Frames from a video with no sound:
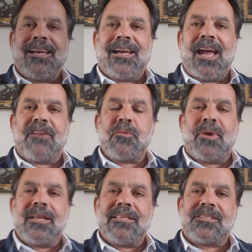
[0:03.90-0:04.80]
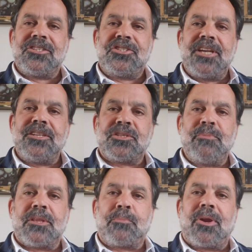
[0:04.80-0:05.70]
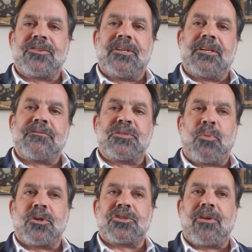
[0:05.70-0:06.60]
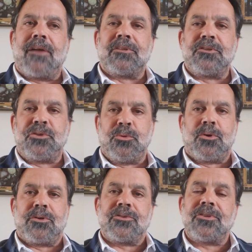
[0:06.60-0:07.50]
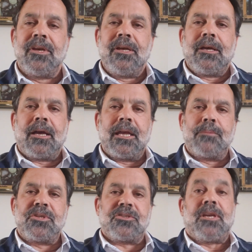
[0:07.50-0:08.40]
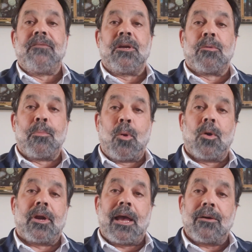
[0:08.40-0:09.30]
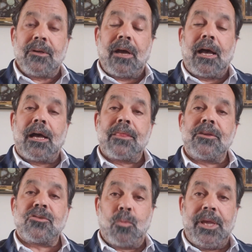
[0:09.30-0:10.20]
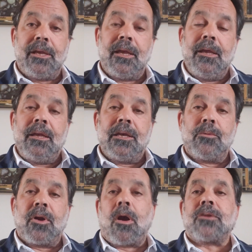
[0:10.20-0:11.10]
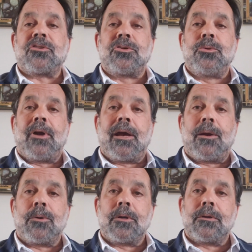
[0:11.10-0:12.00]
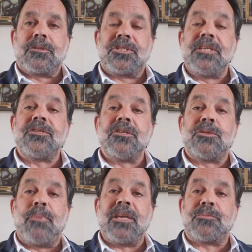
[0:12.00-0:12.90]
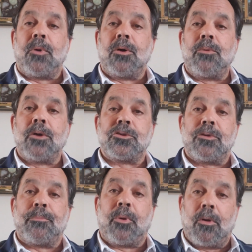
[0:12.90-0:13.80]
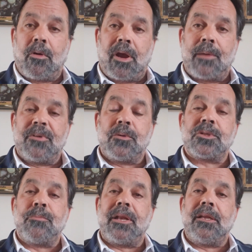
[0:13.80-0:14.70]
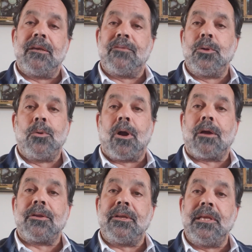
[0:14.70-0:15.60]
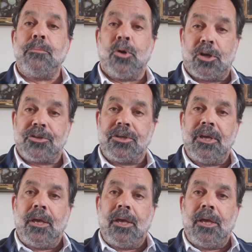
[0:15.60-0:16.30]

Hi, everybody. This is Jay Smith, president of Sports Travel and Tours. I am just giving a report out this week in regards to our season's baseball road trip program, of which many of you are indeed booked.